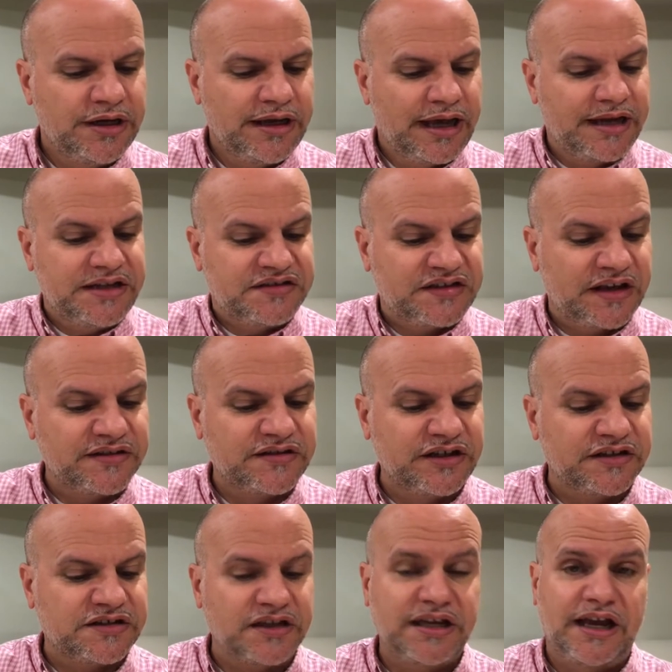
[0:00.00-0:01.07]
And he says
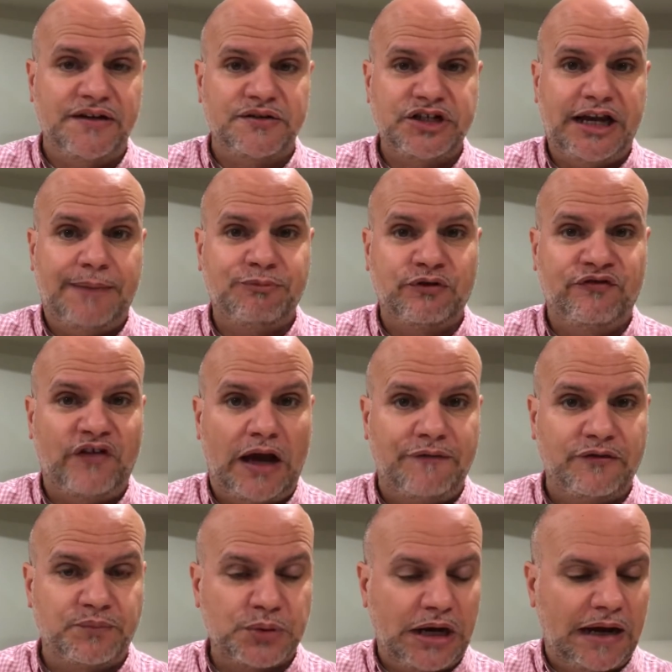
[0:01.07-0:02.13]
this, again, chapter 5
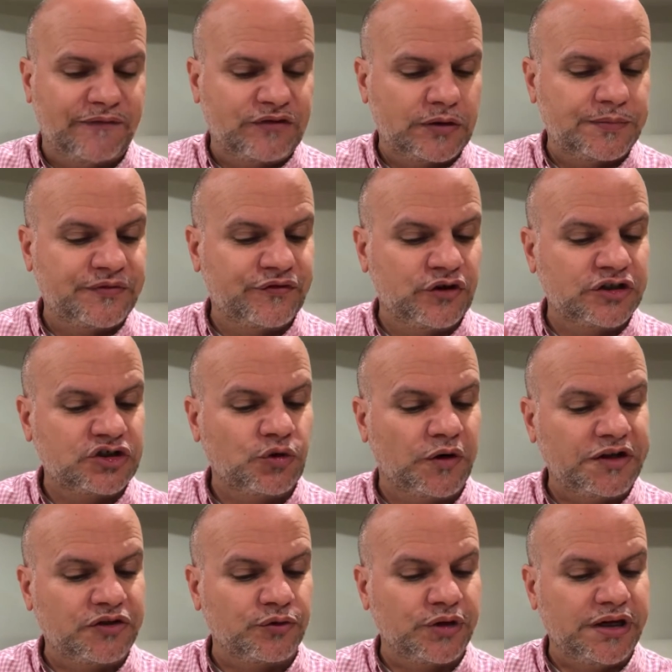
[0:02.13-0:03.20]
of Proverbs, verse
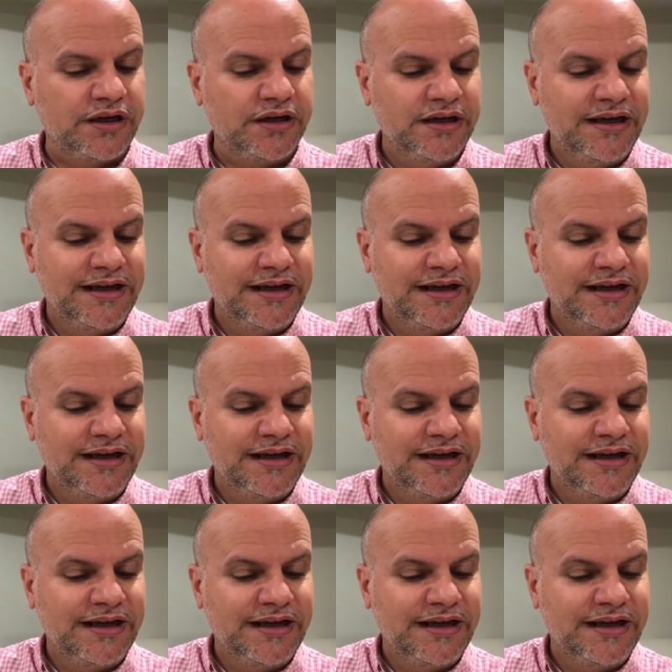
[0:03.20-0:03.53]
23.